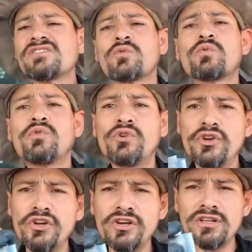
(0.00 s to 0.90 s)
into
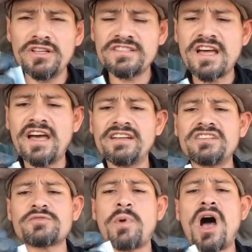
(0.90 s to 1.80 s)
really tiny
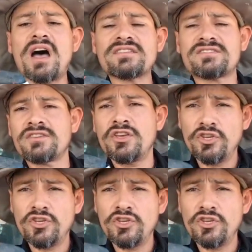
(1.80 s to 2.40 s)
spots.